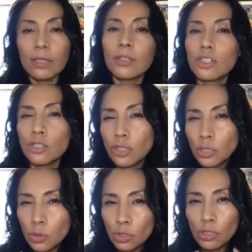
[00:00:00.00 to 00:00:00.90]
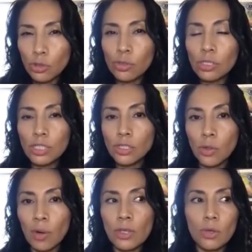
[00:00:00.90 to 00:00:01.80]
They're truly
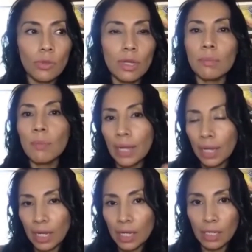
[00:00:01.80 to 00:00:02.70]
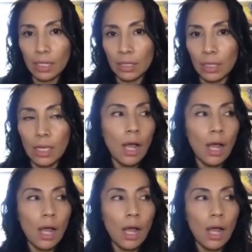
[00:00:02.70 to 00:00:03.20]
showing you their pain,